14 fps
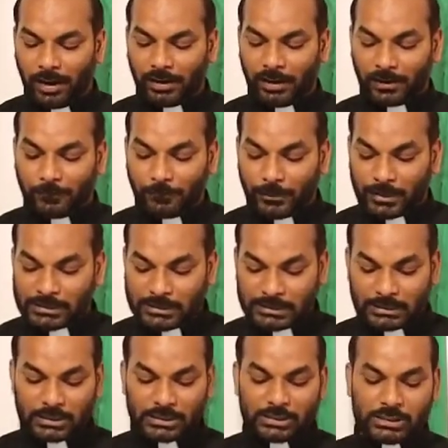and at
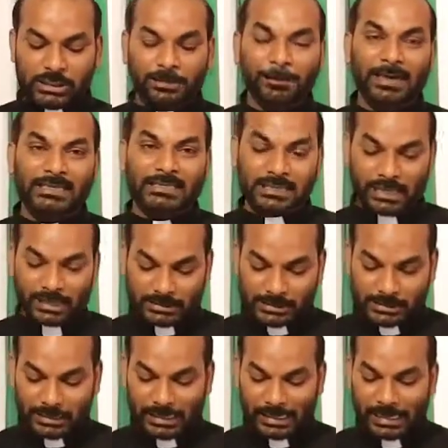first she
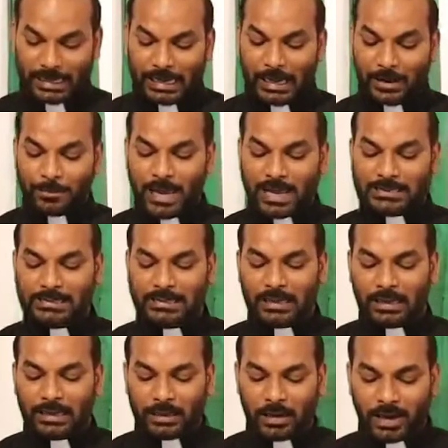mistakes him as
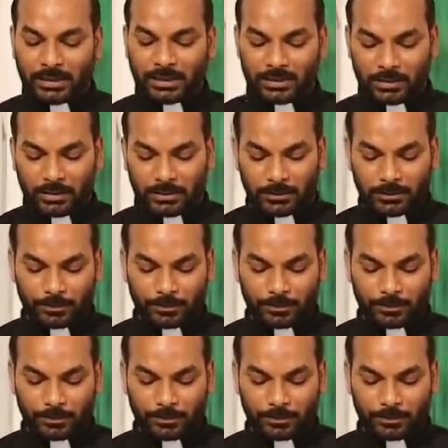the gardener.